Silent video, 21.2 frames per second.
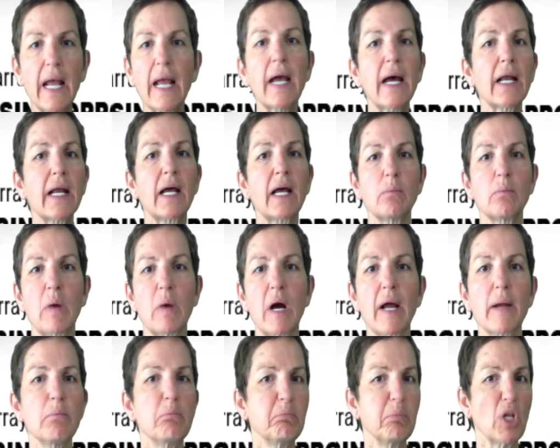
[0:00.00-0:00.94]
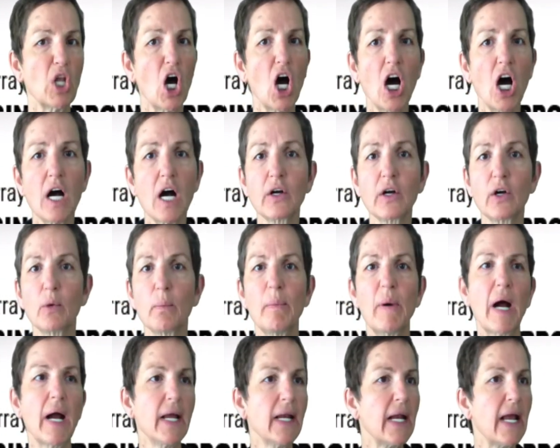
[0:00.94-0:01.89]
ad on my blog or
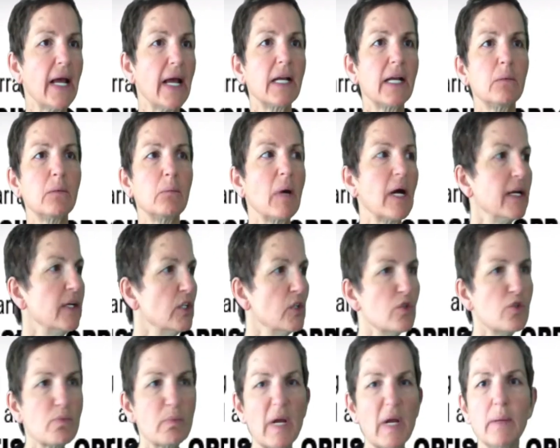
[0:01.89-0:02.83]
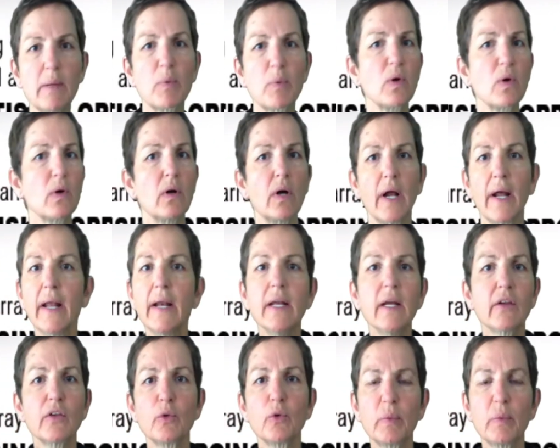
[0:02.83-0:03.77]
buy an ad in my newspaper or any
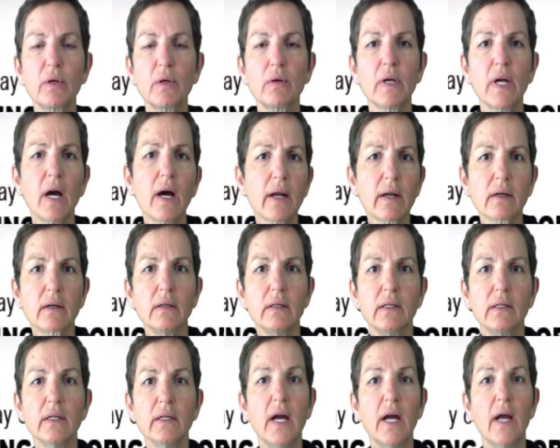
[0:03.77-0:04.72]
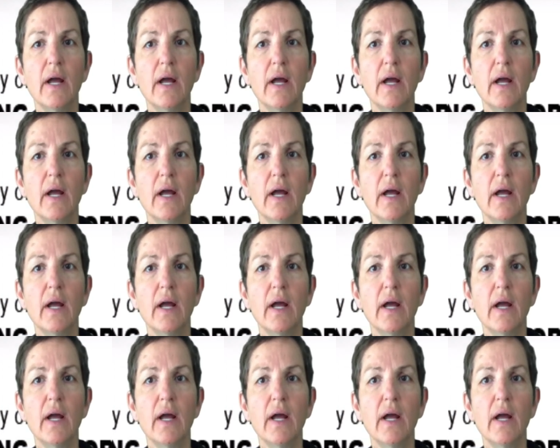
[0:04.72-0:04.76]
other periodical,